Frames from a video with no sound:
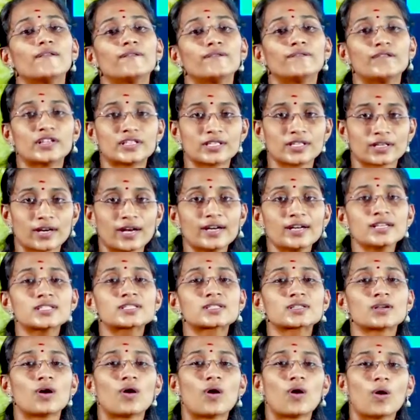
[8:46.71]
which runs
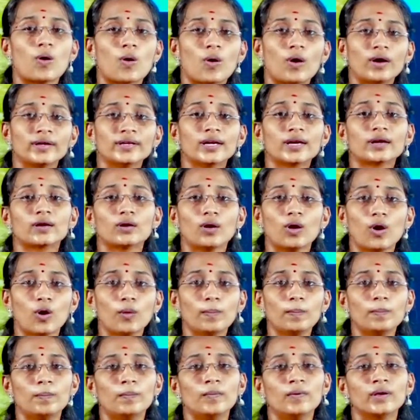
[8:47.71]
on the
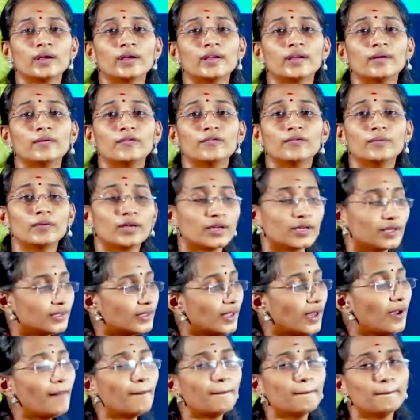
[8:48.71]
globe in
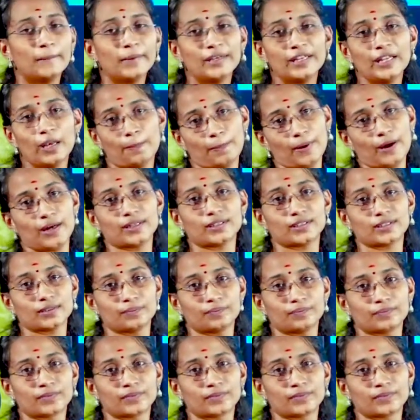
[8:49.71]
the middle part.